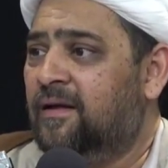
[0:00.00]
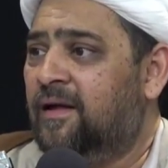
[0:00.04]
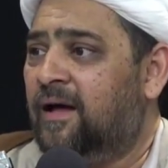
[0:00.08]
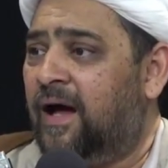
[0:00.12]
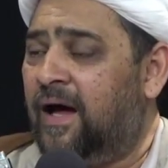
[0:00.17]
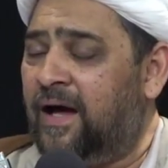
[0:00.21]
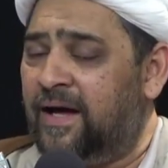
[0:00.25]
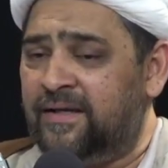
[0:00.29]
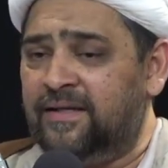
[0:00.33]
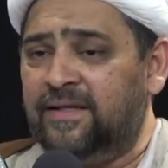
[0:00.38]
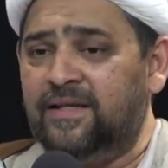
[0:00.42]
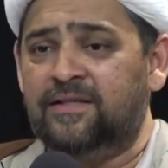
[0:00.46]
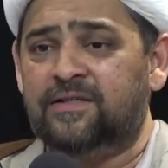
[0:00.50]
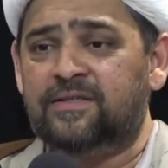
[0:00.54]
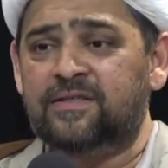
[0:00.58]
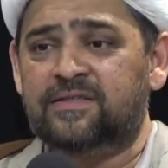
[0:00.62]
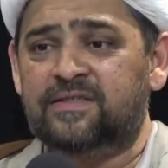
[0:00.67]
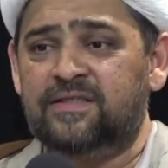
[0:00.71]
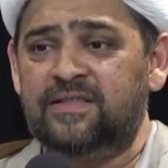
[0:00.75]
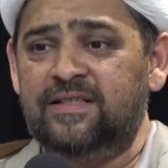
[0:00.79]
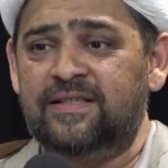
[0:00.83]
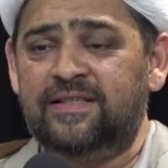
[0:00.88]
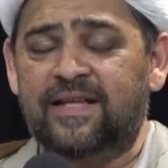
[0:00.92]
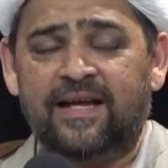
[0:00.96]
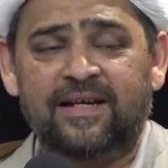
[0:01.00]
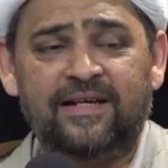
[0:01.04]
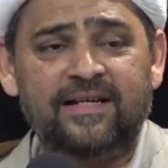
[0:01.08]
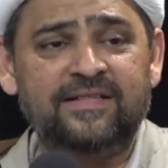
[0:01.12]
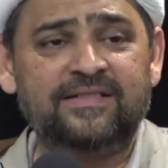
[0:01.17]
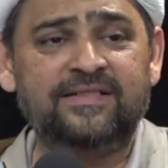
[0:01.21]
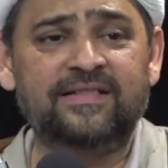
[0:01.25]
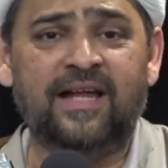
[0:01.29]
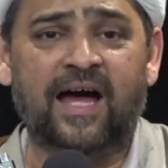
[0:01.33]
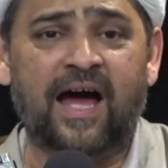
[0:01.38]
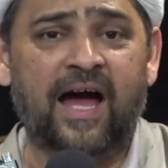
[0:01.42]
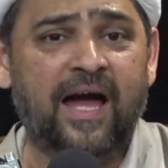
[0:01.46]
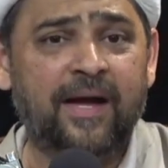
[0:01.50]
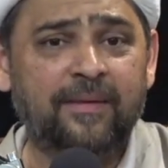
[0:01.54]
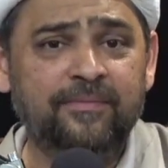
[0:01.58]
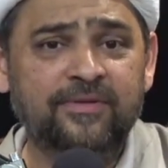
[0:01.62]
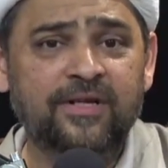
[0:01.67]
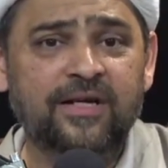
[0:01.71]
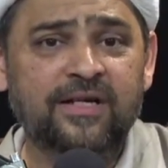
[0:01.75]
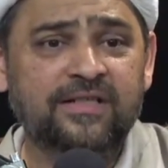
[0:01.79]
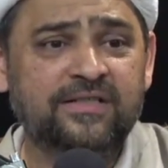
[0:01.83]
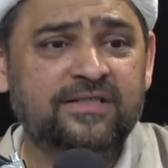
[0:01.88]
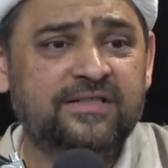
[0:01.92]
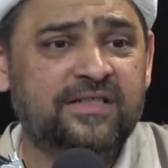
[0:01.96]
I need to see that, listen, I'm
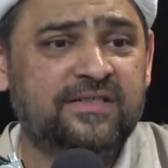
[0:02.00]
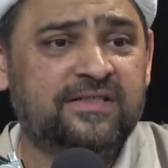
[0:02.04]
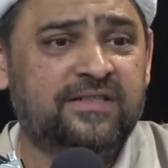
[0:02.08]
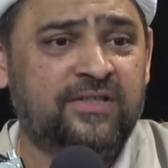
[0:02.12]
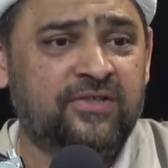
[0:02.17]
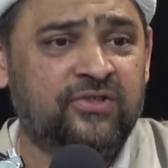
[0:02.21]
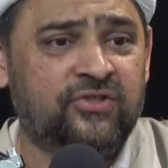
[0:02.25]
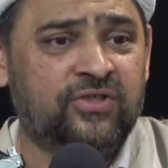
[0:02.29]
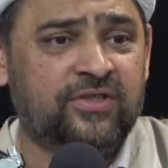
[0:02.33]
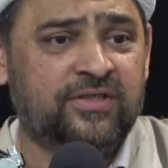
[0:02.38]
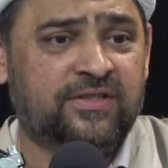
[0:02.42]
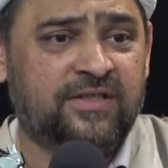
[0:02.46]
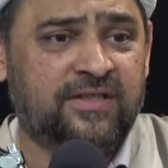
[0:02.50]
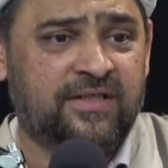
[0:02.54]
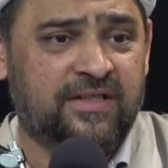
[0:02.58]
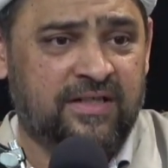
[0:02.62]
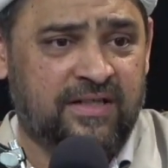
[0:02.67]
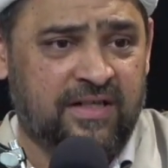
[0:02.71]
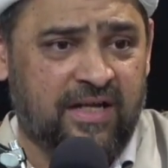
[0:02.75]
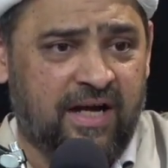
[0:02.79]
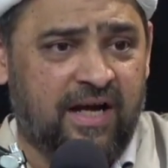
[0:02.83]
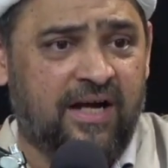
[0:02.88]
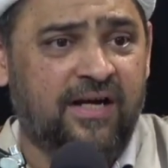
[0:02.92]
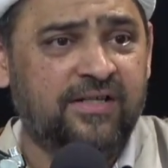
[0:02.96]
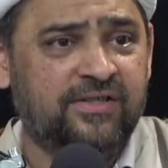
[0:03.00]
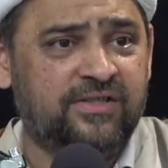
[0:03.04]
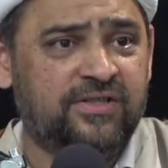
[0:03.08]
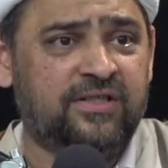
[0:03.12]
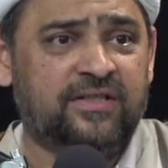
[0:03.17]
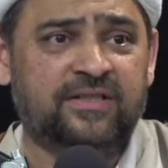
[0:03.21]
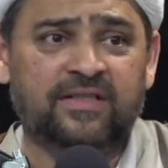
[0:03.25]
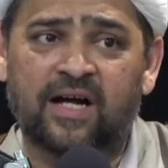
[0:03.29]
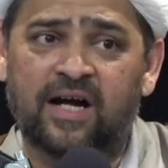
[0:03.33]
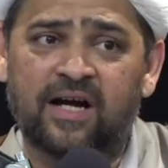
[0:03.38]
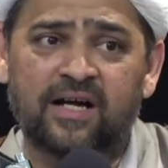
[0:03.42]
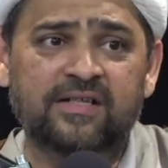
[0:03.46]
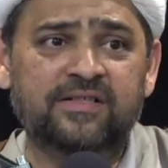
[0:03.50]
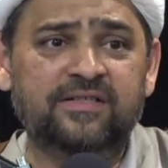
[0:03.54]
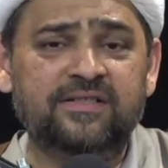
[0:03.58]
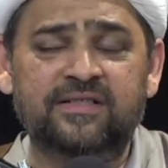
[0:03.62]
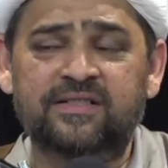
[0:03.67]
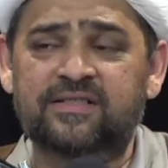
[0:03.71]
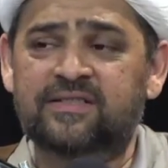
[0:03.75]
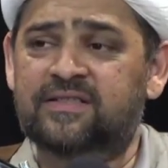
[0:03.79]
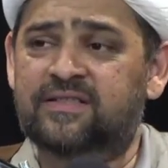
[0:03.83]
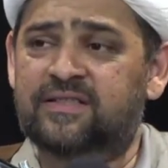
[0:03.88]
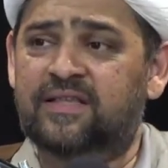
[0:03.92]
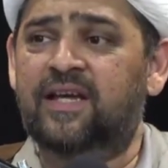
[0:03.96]
not just interested in ajr. The ajr
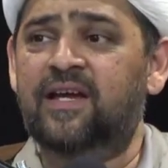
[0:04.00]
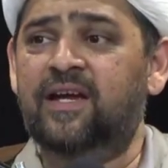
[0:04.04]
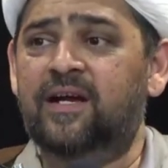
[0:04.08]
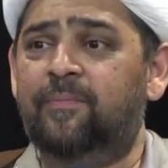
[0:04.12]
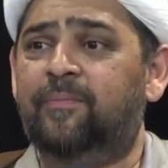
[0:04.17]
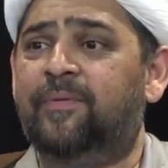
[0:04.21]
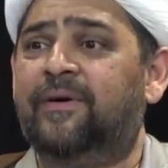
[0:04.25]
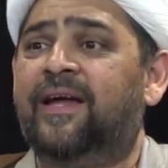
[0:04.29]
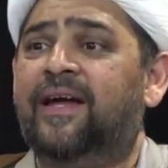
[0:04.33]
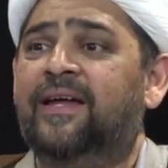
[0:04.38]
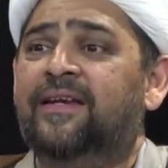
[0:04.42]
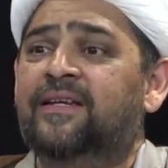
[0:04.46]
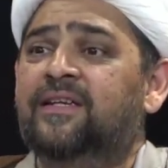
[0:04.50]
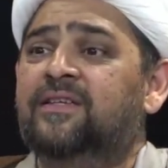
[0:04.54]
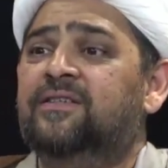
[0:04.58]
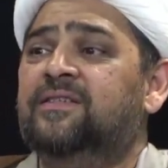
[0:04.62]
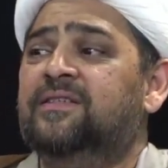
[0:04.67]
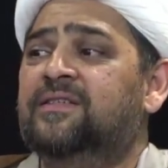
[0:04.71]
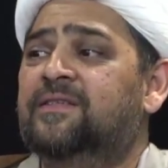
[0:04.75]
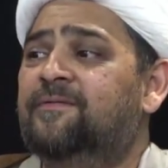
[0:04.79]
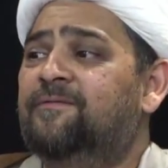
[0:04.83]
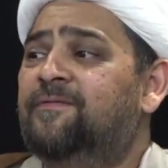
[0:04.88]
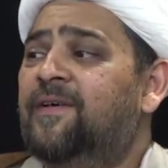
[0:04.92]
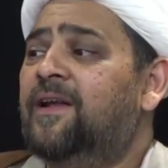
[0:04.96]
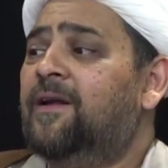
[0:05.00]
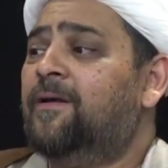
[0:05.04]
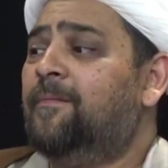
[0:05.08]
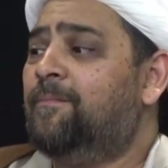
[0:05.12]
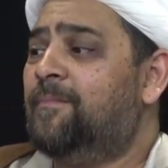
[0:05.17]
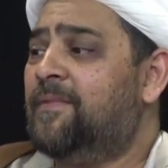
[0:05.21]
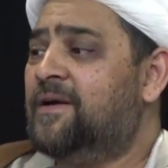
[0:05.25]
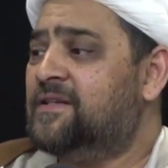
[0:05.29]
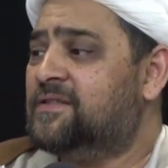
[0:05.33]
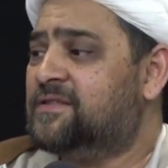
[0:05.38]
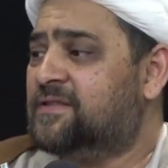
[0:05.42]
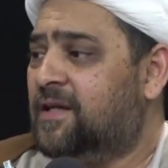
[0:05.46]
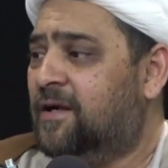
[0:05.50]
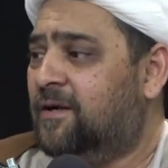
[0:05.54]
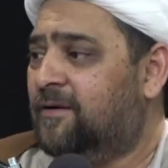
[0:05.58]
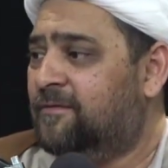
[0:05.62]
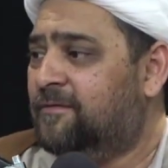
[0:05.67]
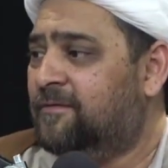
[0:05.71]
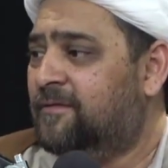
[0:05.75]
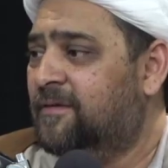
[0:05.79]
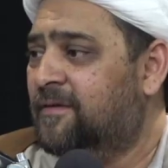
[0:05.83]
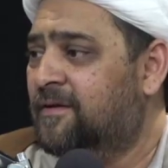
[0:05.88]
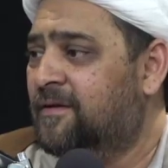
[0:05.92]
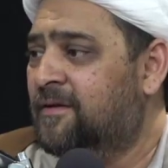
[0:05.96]
is there, but I need to develop myself.